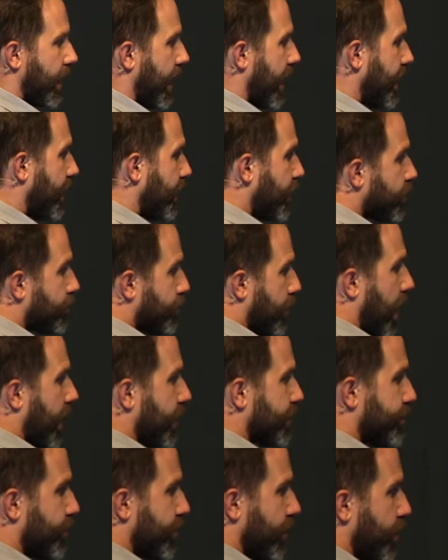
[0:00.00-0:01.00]
And it is
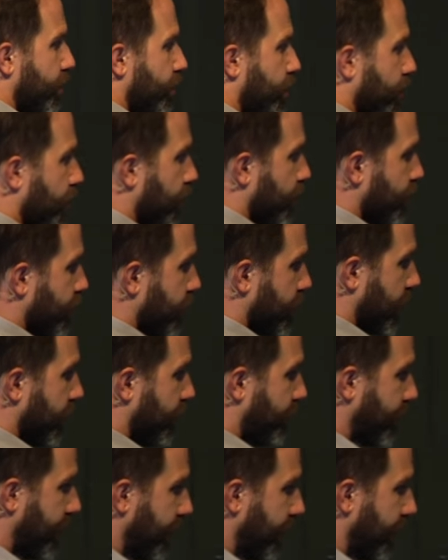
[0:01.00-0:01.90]
possible that you could hurt yourself.